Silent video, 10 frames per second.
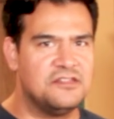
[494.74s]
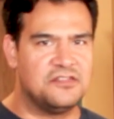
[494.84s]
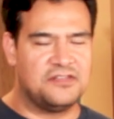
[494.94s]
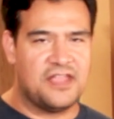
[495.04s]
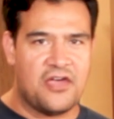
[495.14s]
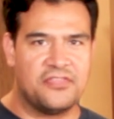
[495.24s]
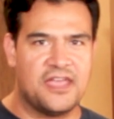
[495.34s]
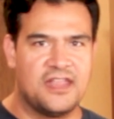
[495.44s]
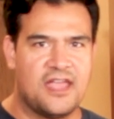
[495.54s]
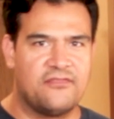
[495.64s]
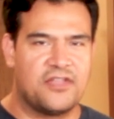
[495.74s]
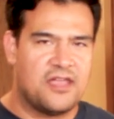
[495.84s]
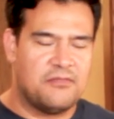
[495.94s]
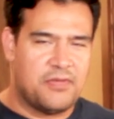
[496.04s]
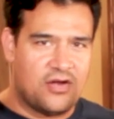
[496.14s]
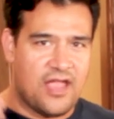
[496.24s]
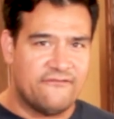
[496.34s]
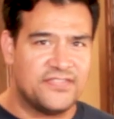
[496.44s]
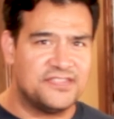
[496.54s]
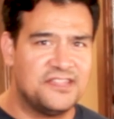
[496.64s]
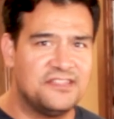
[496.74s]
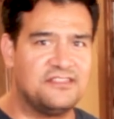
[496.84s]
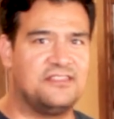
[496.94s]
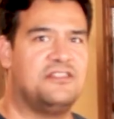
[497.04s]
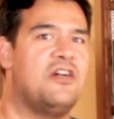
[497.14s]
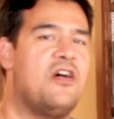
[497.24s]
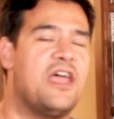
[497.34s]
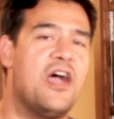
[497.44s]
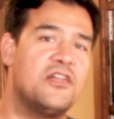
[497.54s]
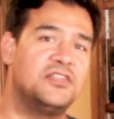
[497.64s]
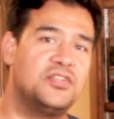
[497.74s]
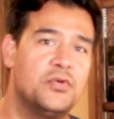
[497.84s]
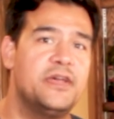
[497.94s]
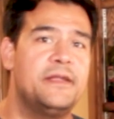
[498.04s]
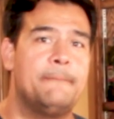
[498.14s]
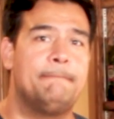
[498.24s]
So now that I've got a better emphasis on how to do it,